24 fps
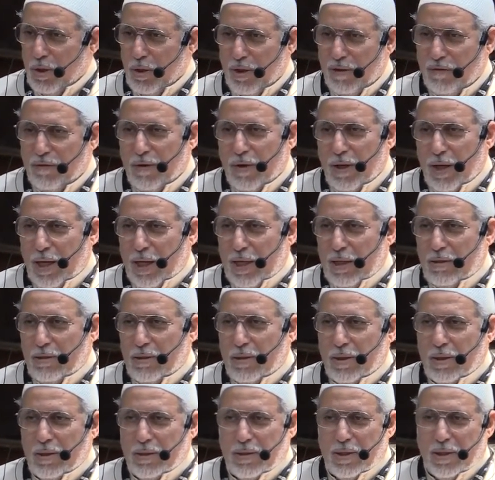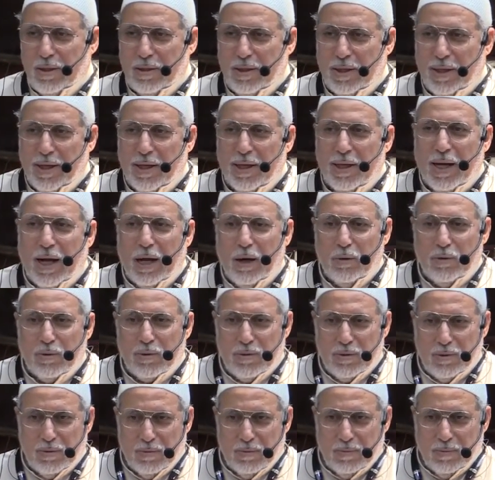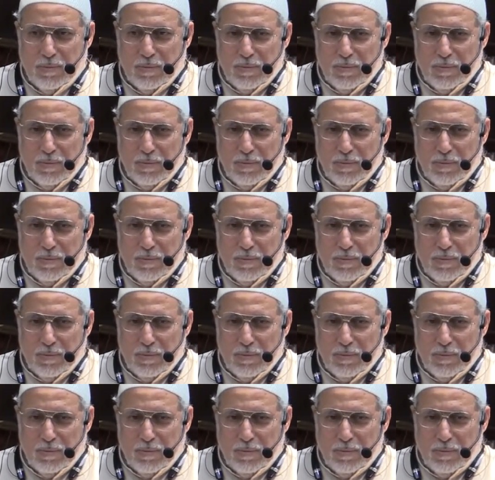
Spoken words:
never enter until they get out.